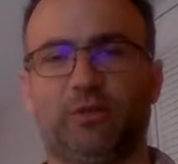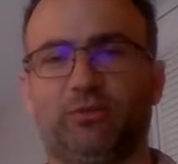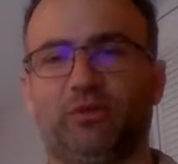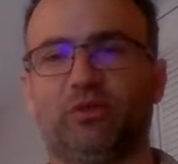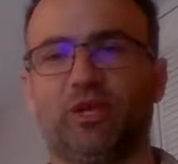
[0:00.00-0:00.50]

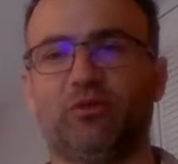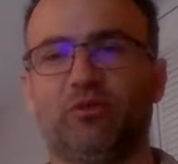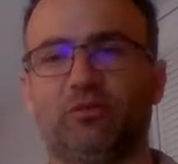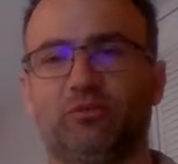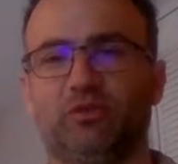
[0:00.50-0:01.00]
So
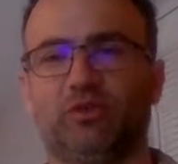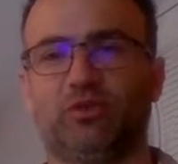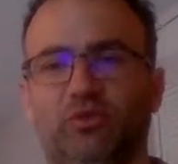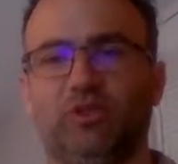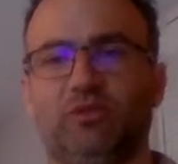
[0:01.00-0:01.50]
now, just
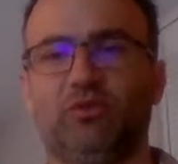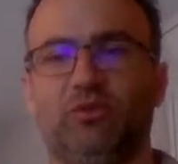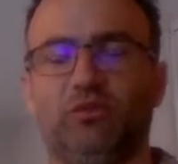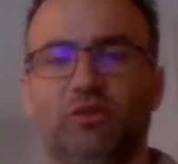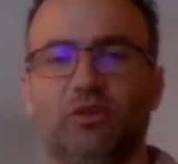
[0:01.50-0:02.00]
to give
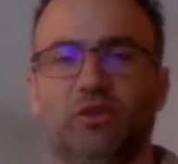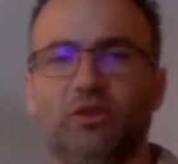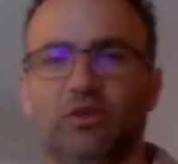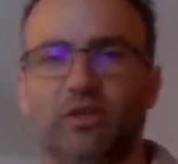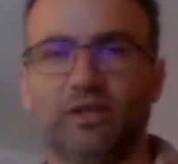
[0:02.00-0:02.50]
you
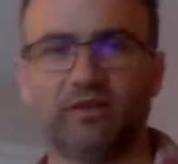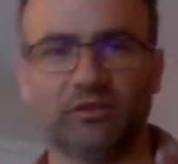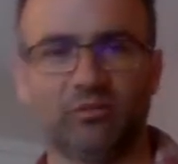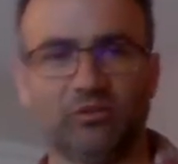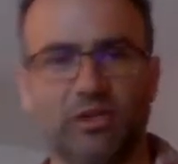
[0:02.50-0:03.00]
an
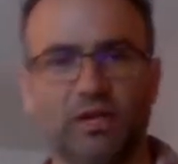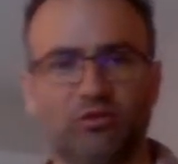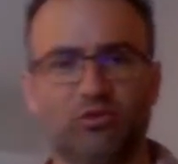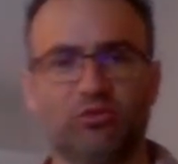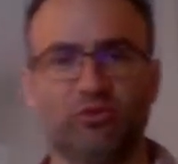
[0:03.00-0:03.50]
example how
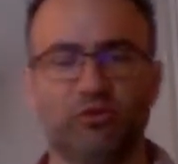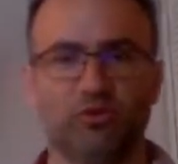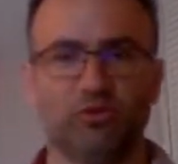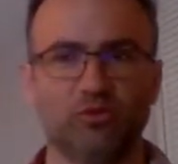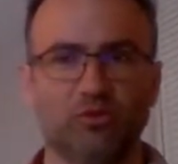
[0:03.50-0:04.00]
to
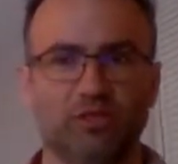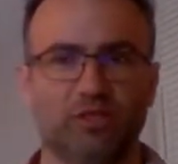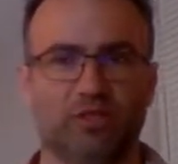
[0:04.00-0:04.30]
review